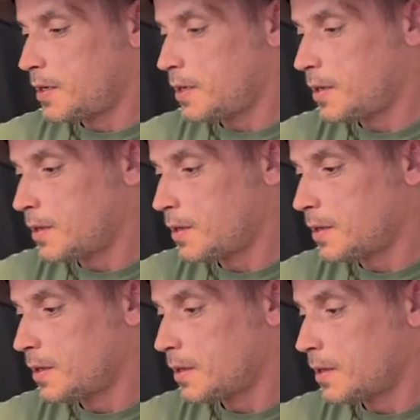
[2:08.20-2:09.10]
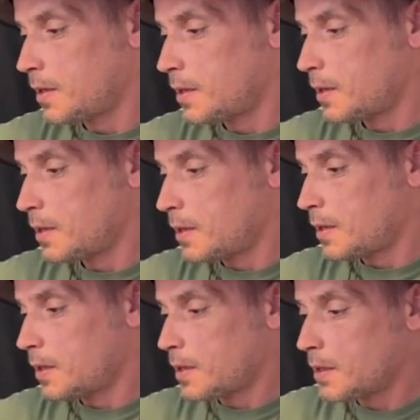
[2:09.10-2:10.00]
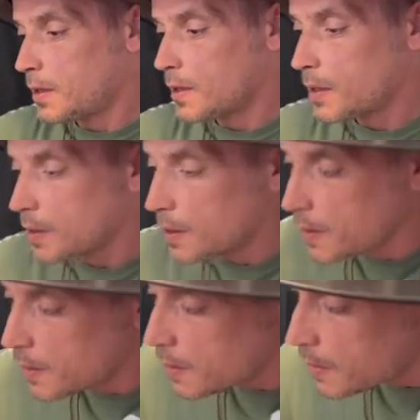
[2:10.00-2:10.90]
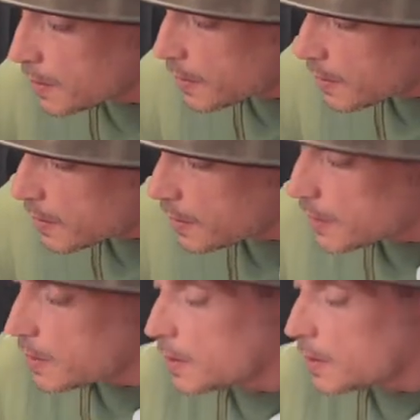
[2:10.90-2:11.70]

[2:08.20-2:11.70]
(silence)